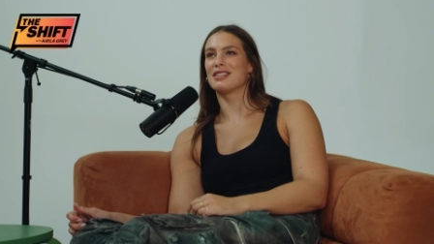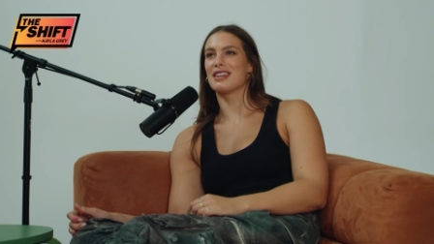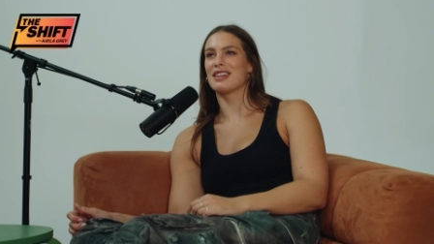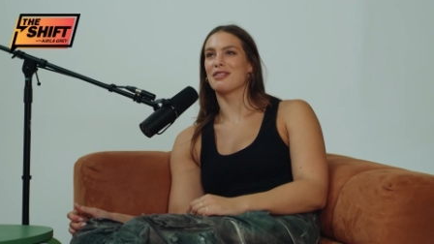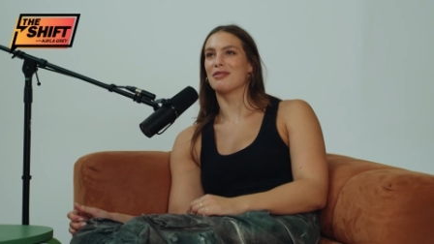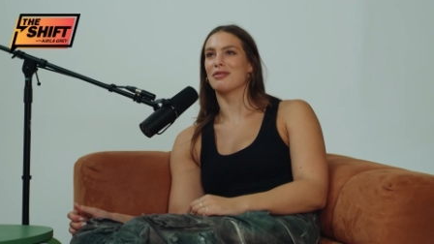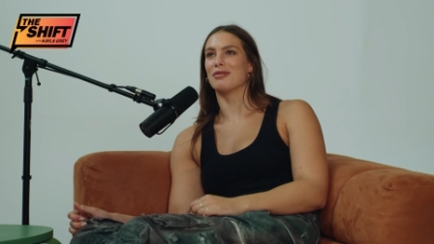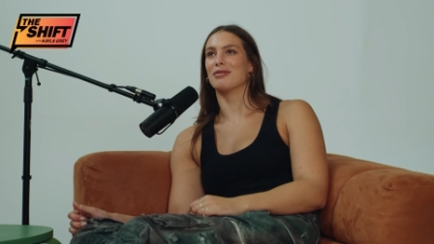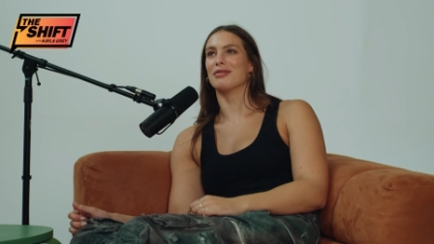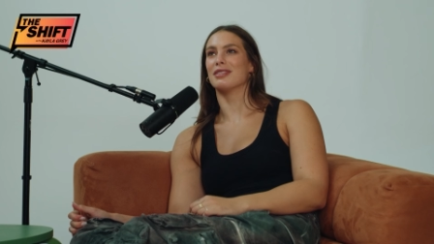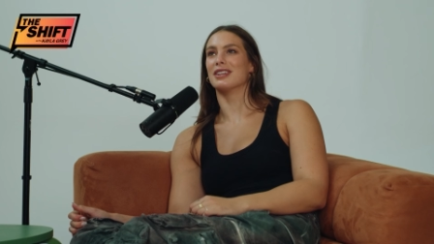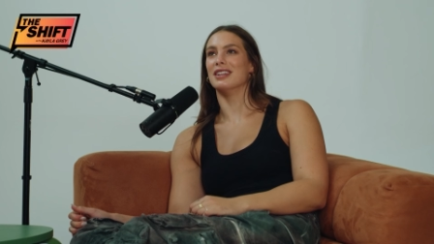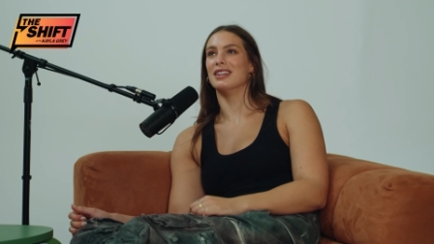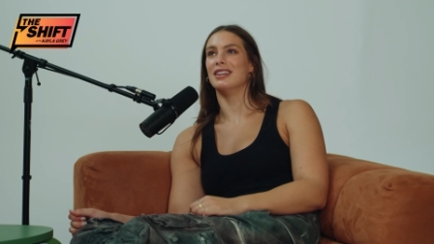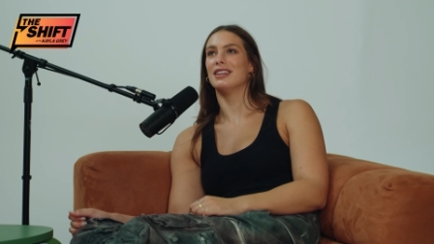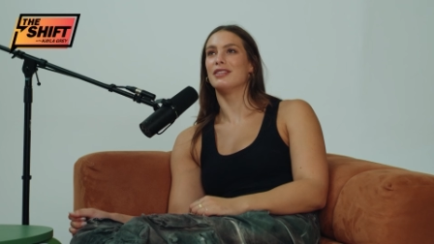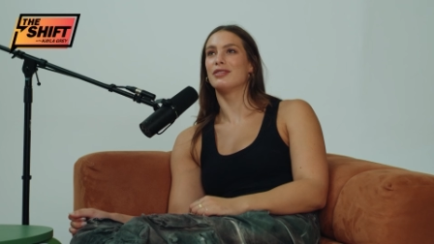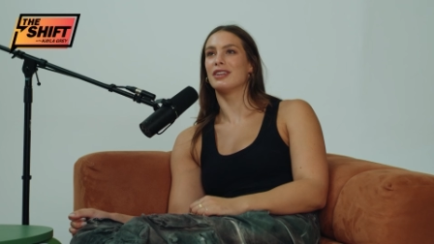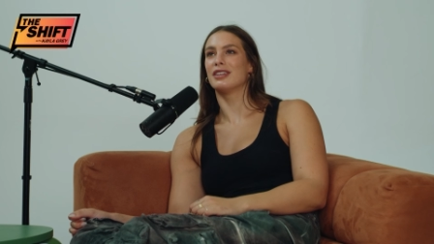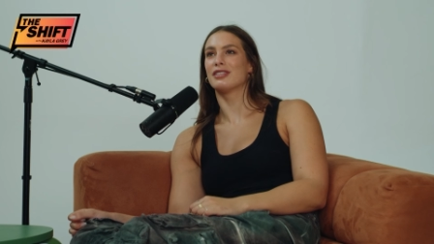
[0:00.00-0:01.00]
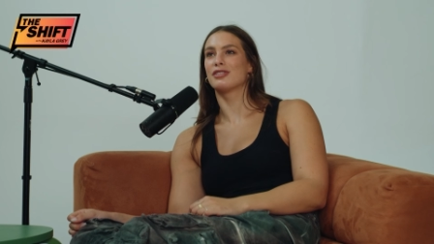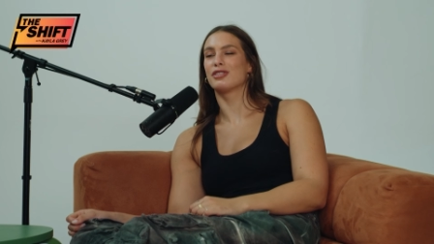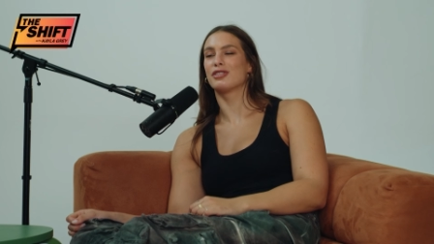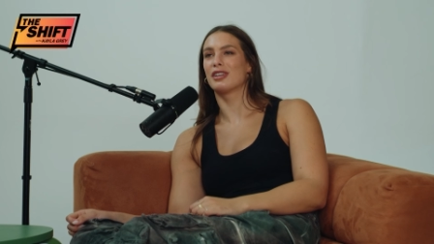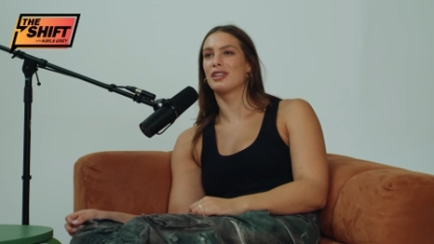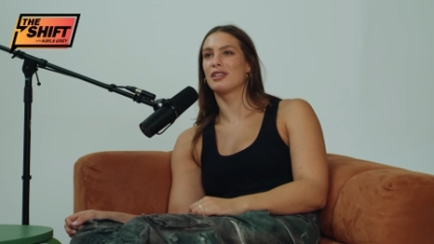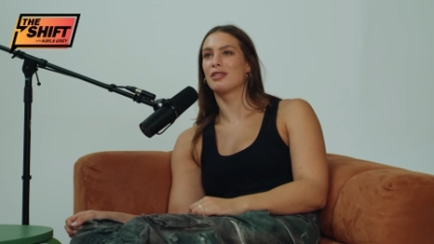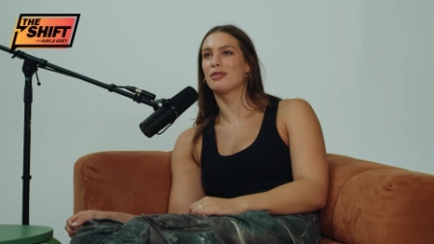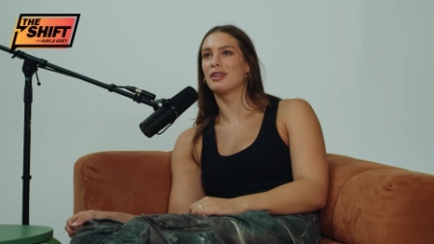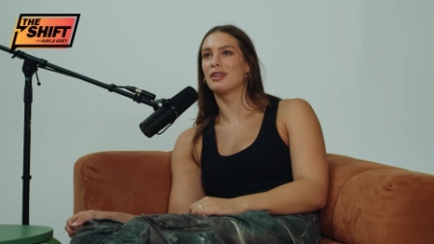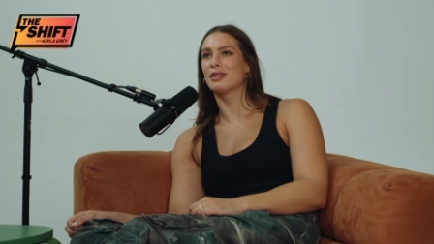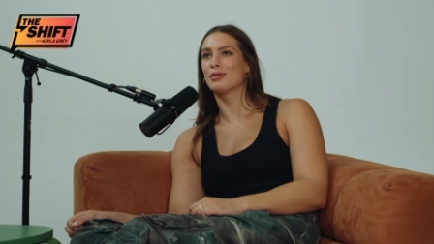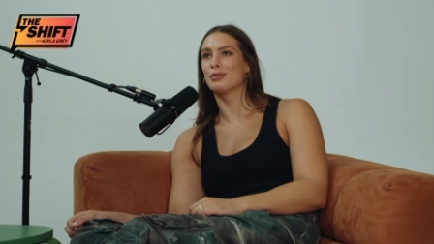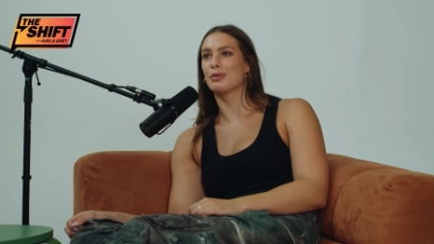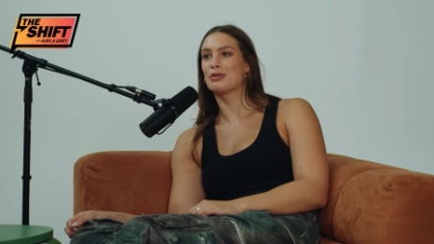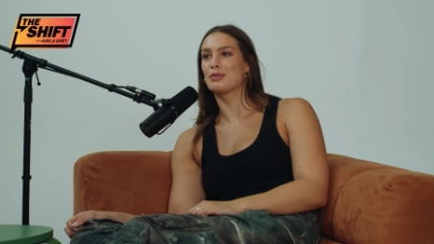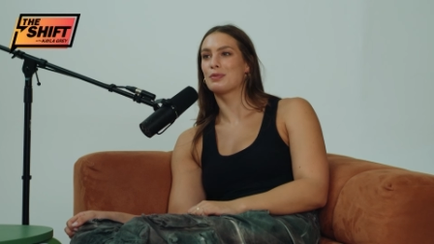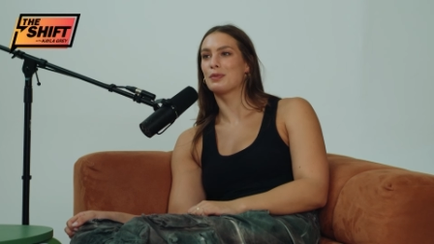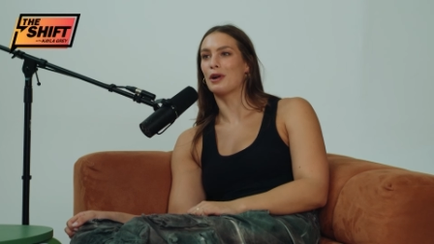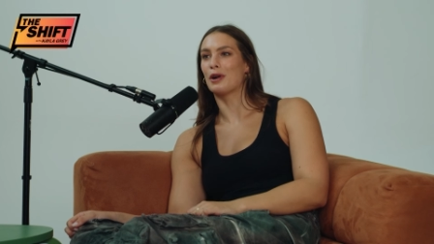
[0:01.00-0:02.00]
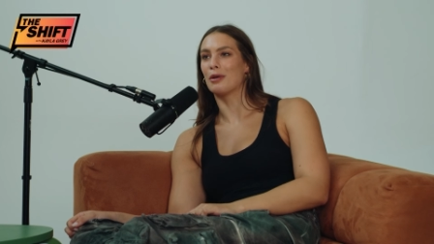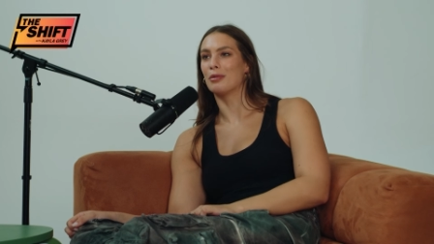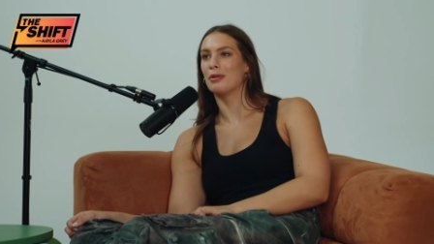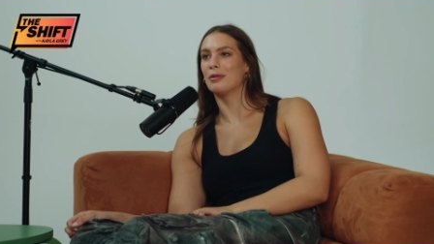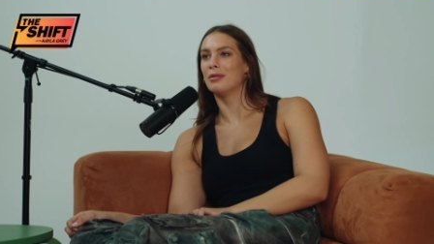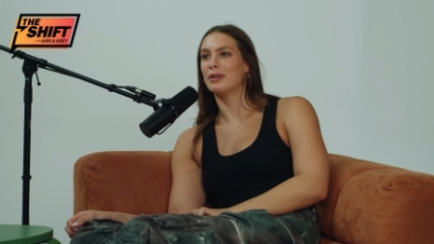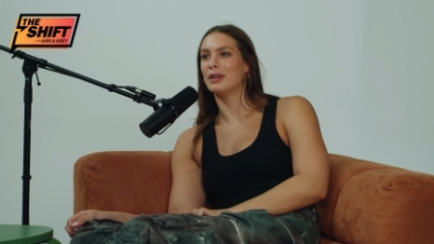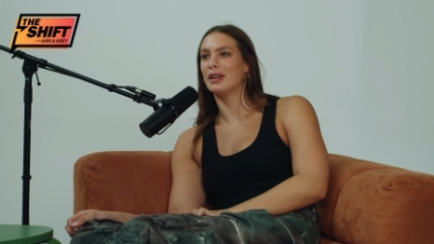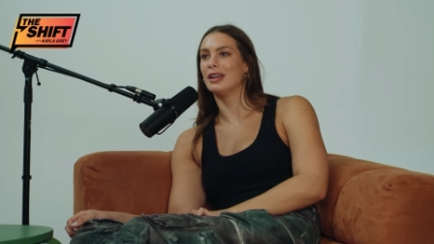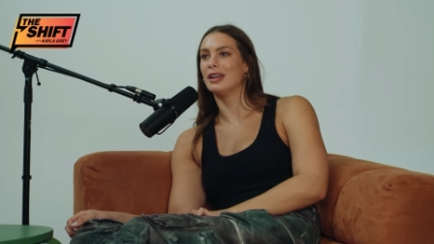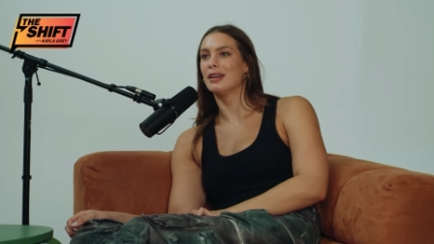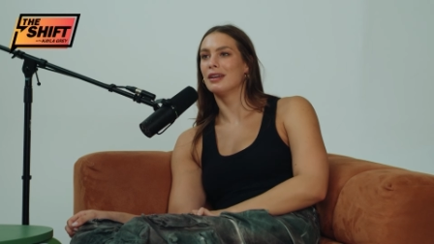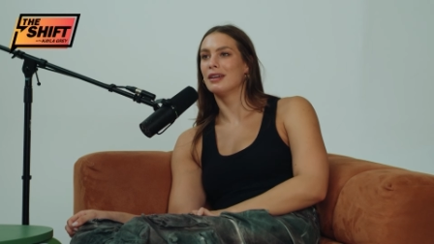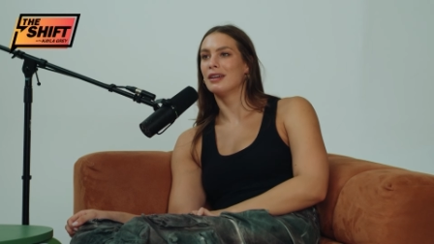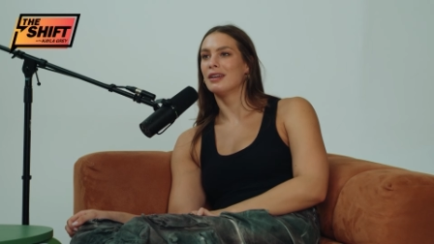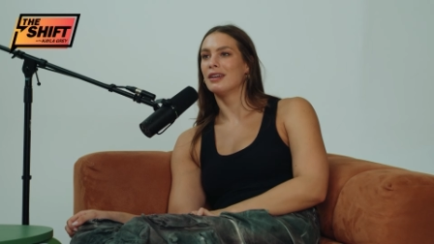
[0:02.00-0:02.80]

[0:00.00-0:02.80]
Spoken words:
like really frustrated with was probably,